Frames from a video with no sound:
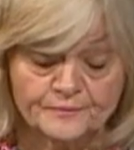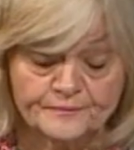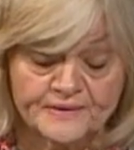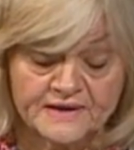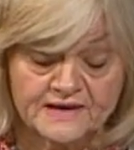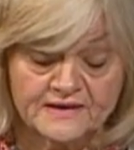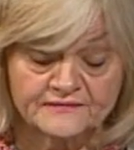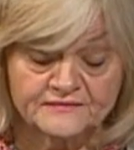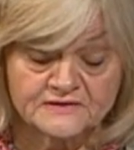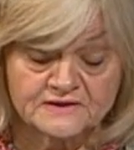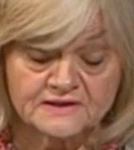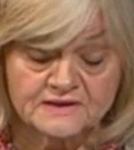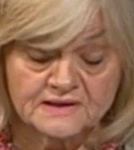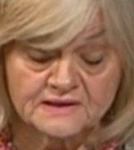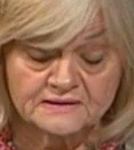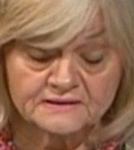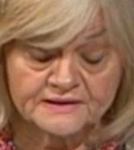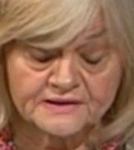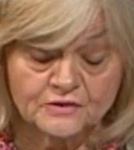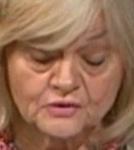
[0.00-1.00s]
path to
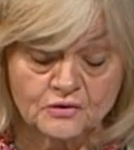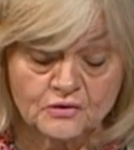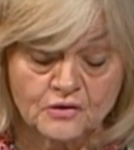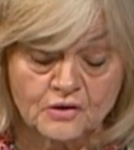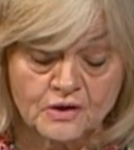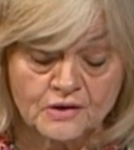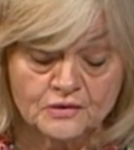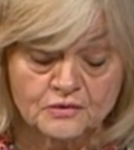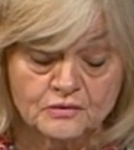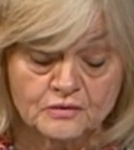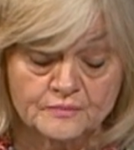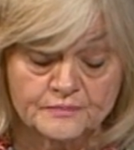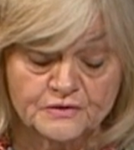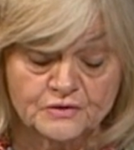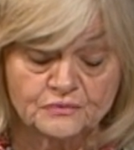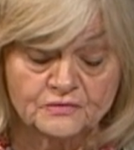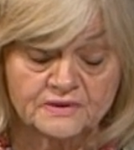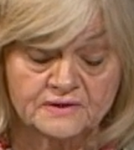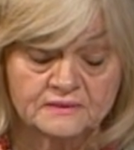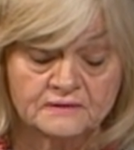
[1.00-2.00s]
healing her
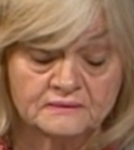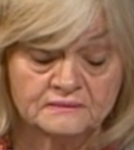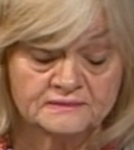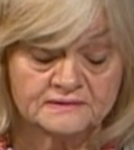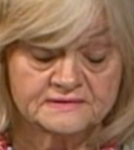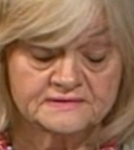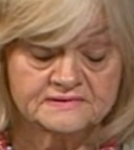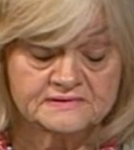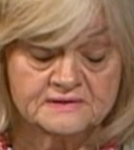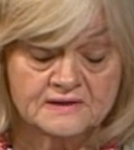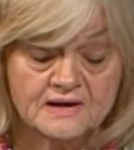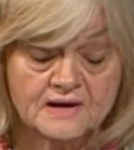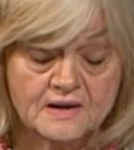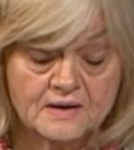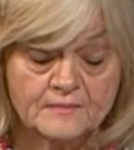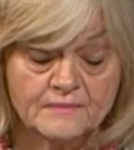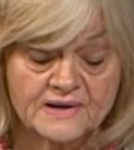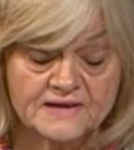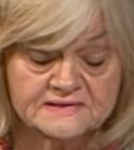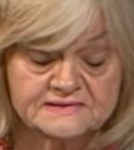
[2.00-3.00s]
autoimmune illness
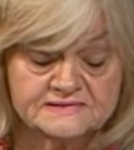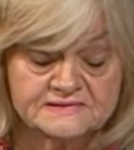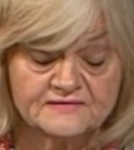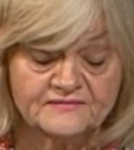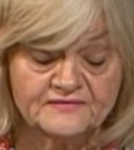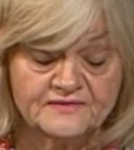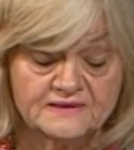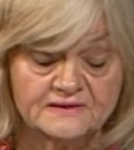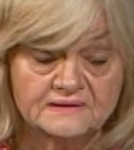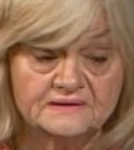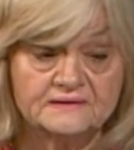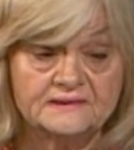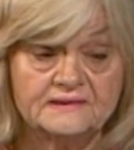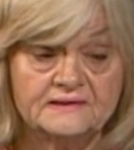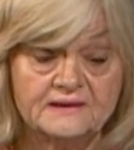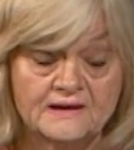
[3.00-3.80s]
by Cynthia Lee,